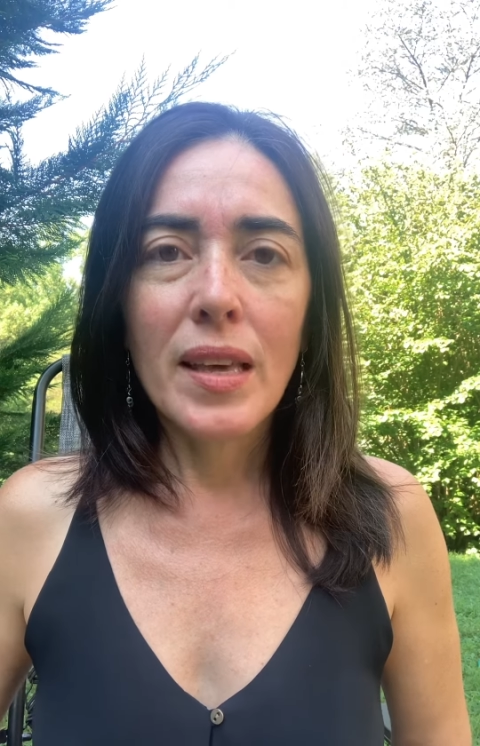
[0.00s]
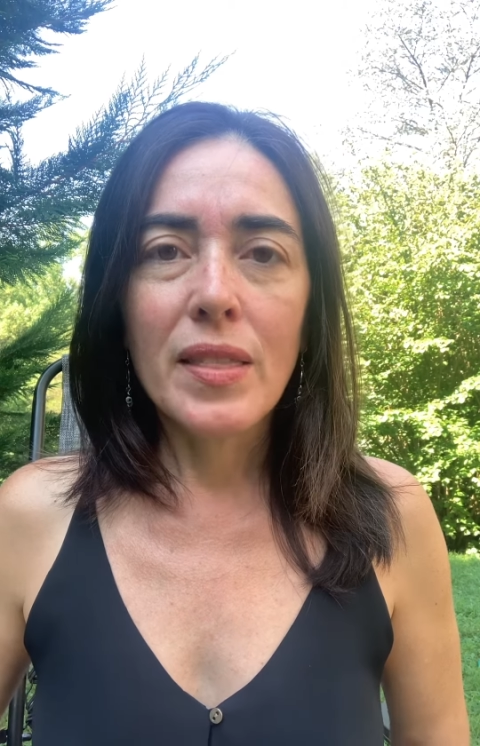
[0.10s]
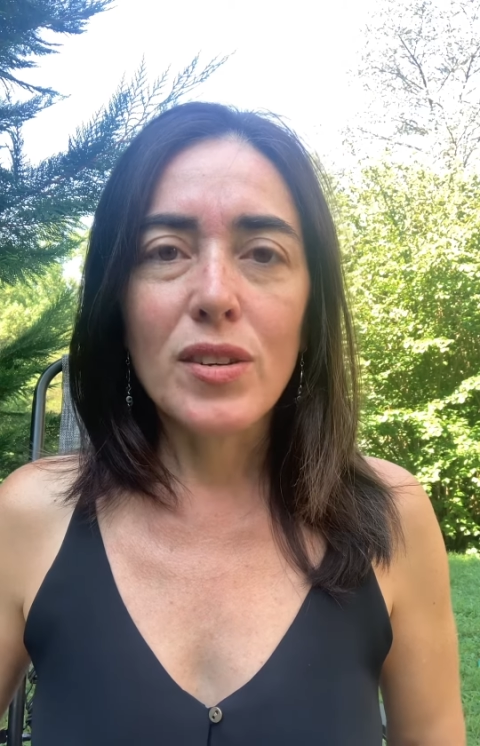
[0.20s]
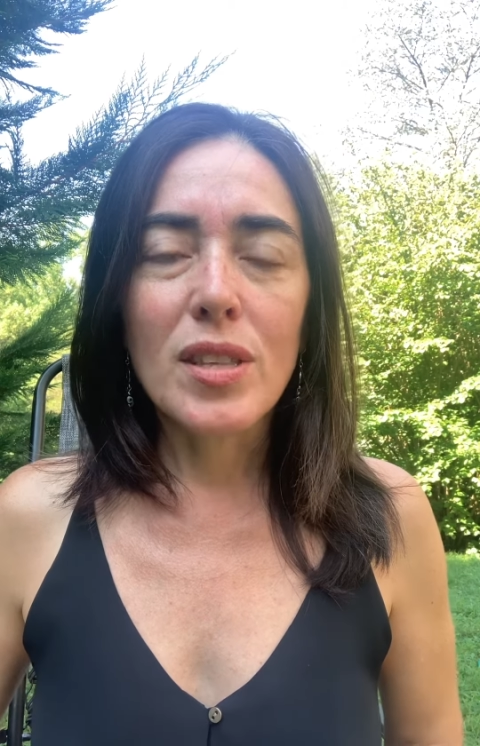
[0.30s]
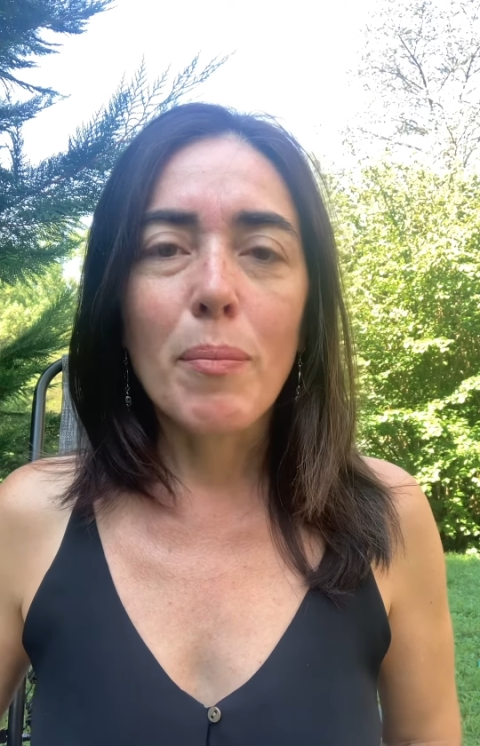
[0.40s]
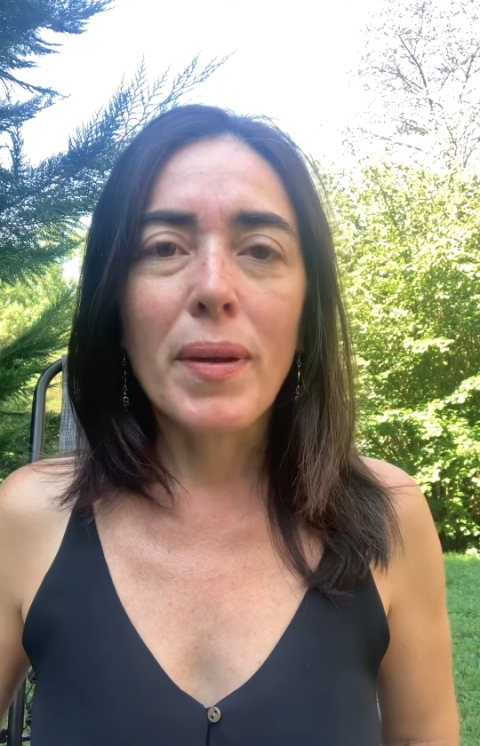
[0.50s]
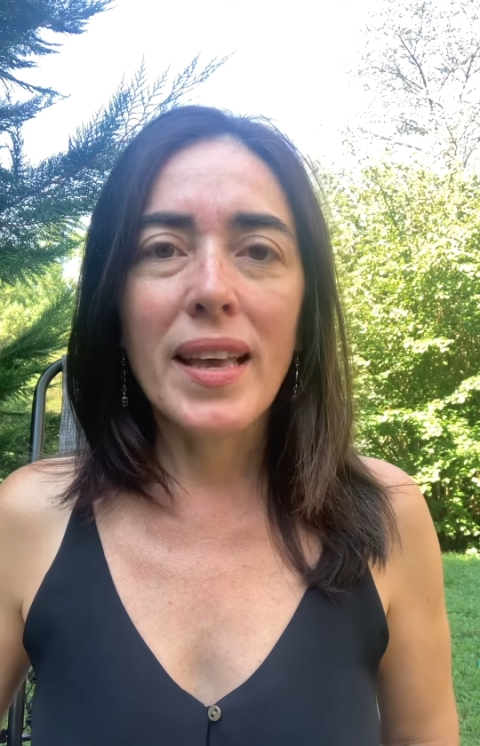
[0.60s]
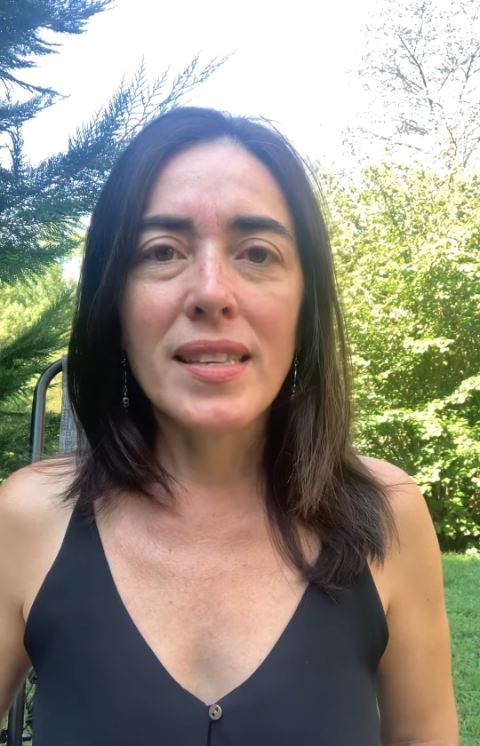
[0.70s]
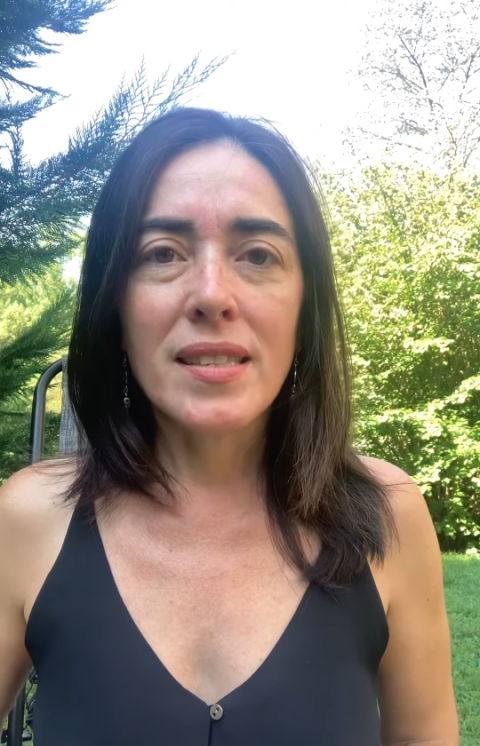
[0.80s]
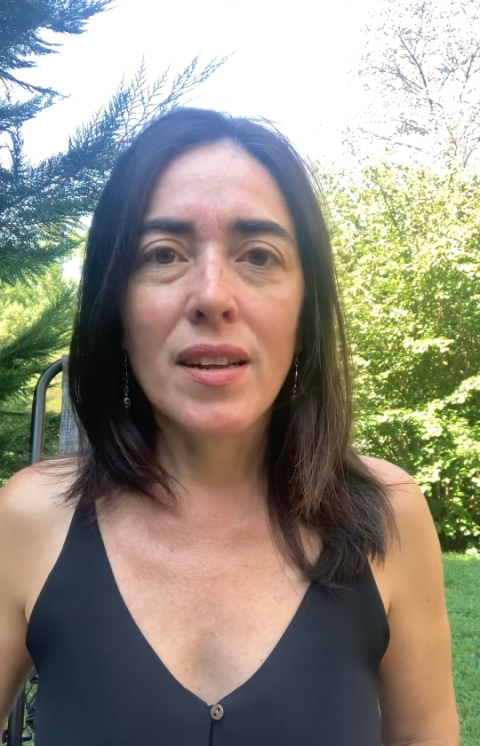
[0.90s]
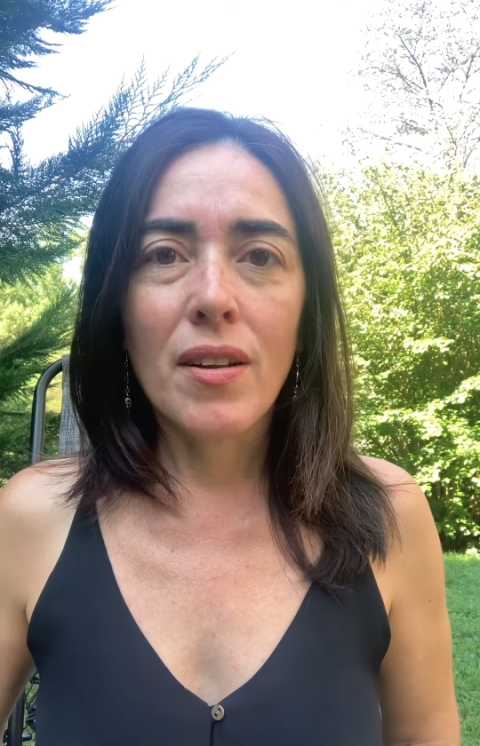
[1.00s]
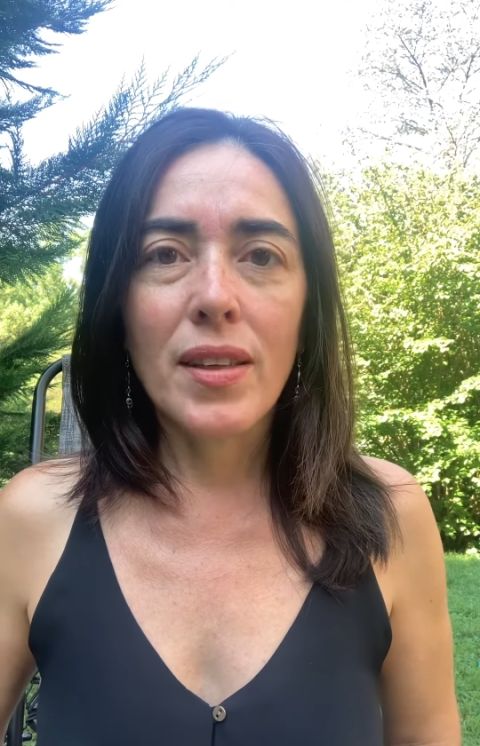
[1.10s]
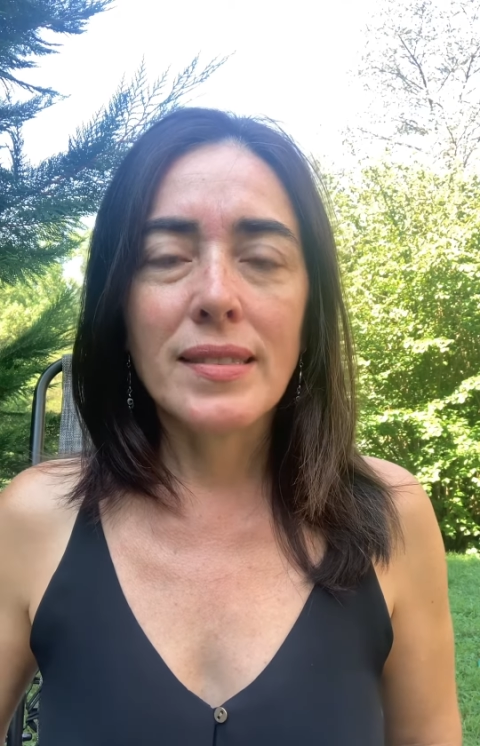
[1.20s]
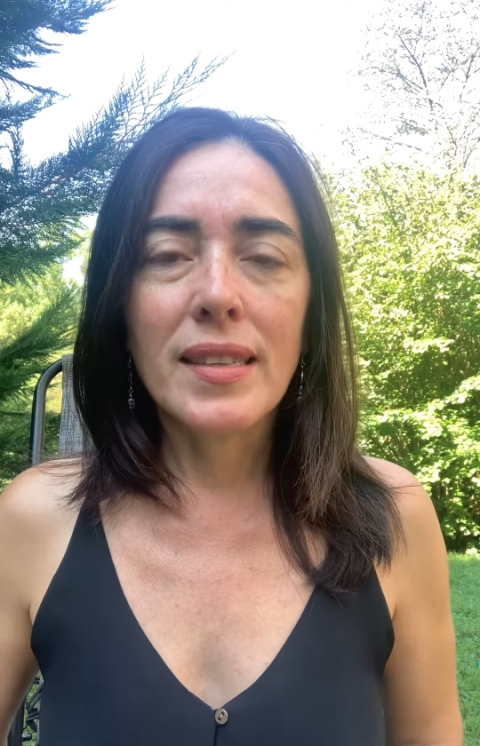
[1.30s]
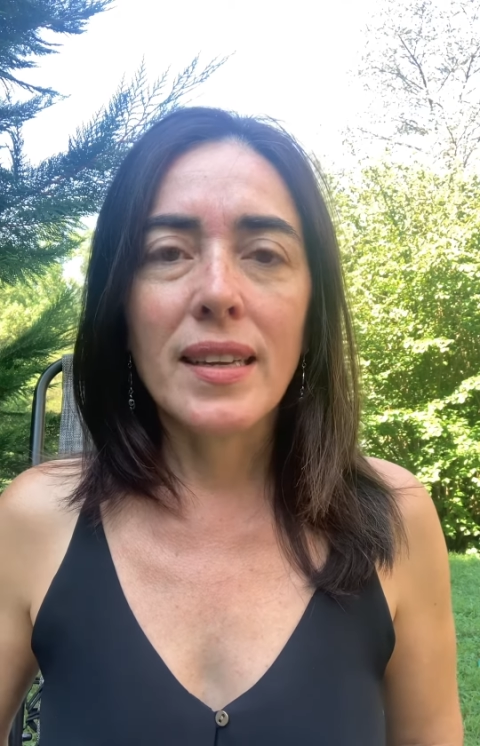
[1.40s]
There's a place there
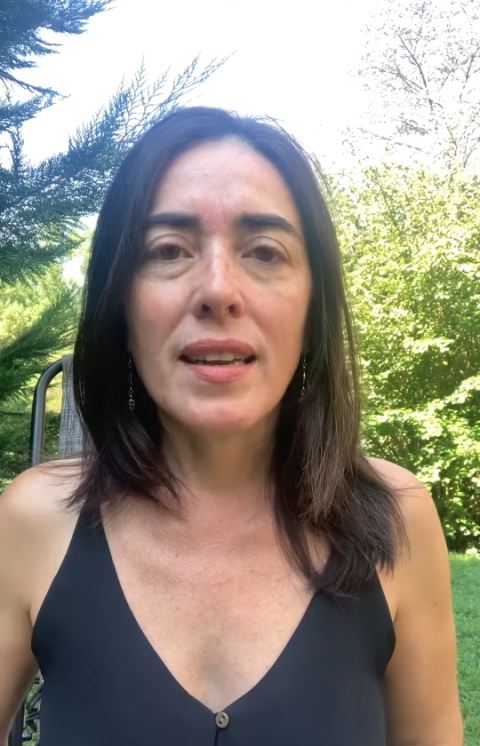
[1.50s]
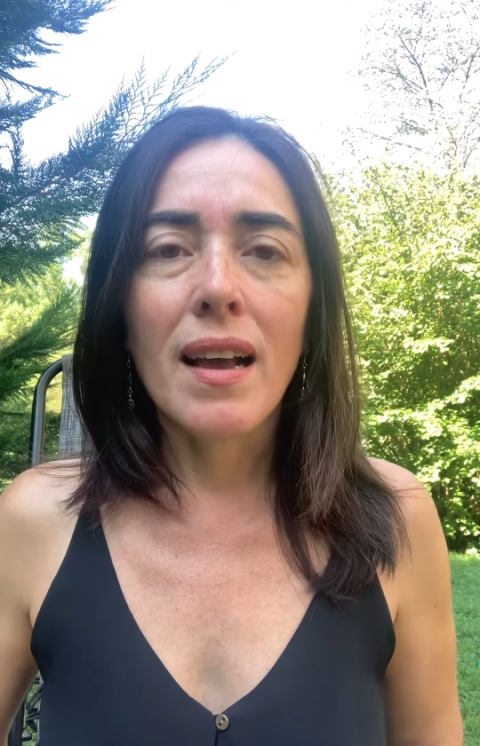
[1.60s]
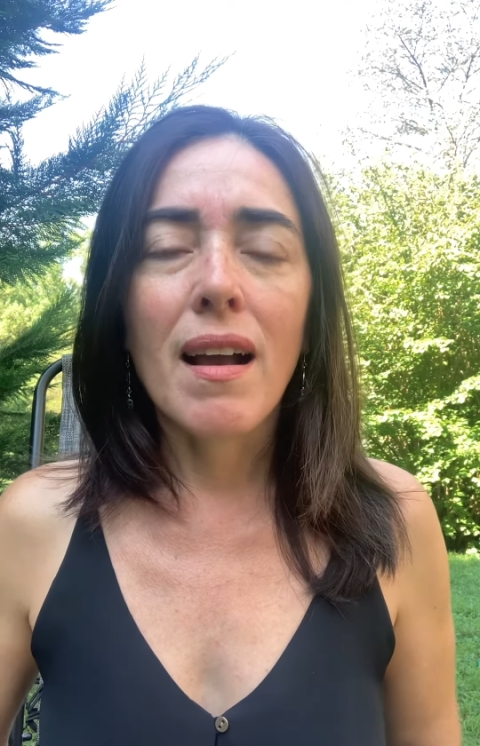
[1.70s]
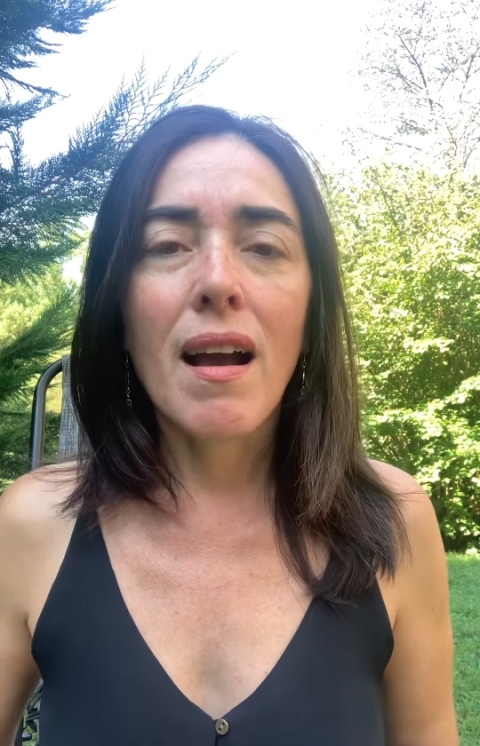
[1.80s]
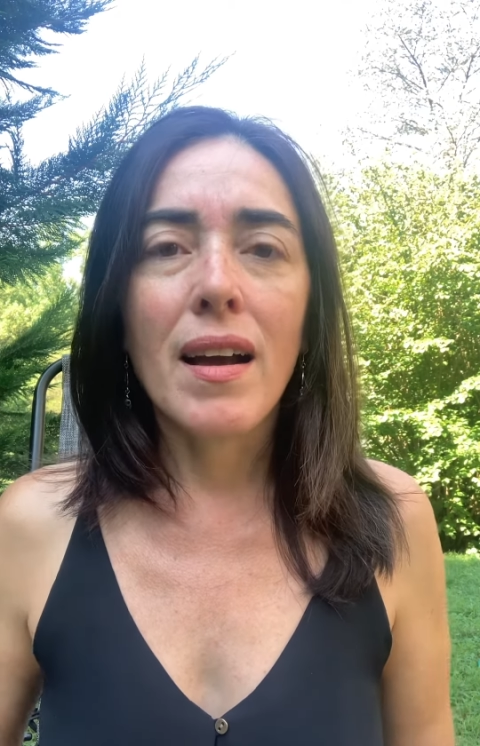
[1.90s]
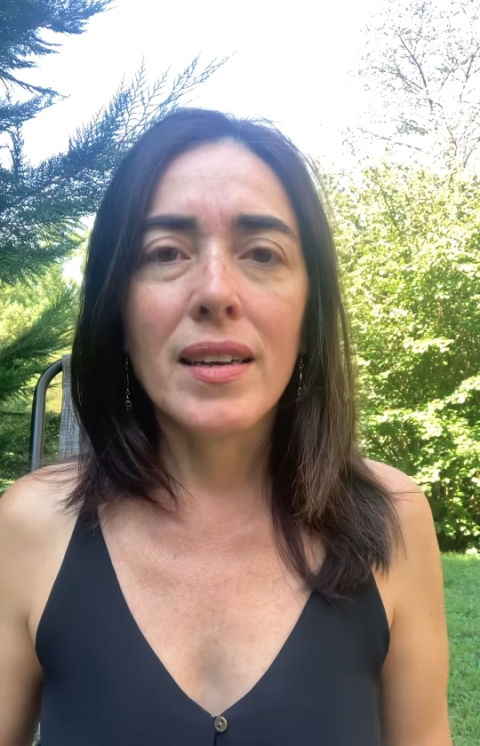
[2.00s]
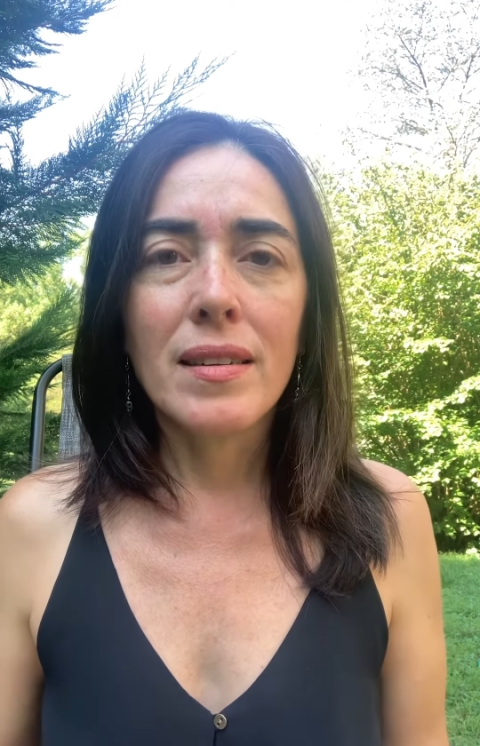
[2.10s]
that Thich Nhat Hanh,